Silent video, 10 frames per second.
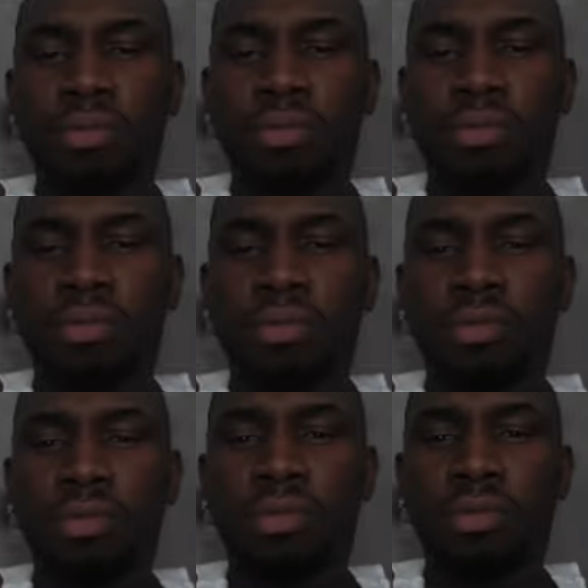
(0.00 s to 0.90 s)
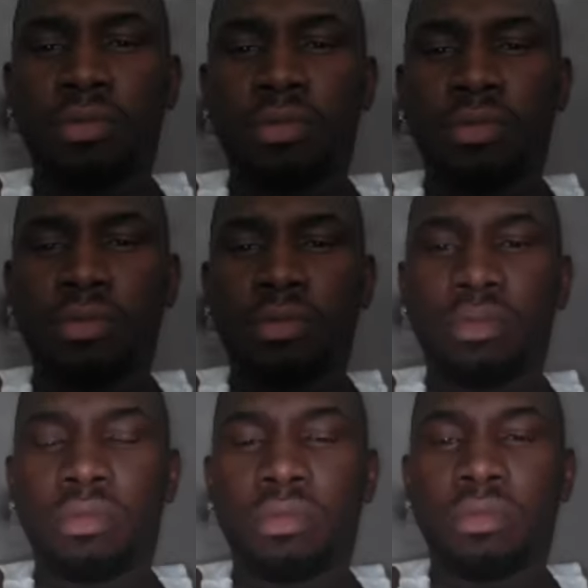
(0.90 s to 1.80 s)

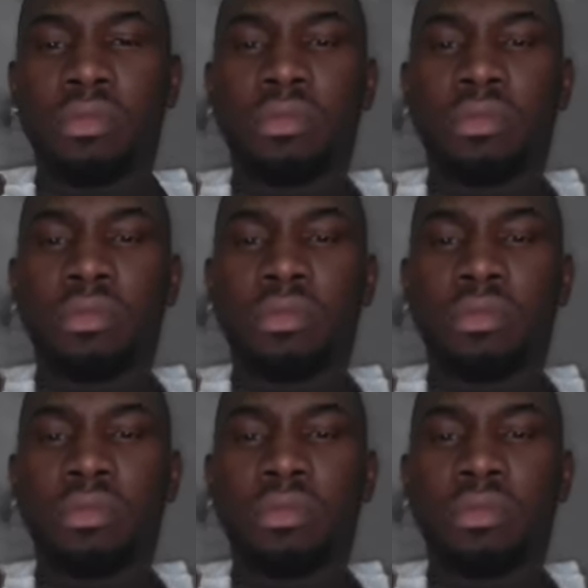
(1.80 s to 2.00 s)
No one is speaking in this clip.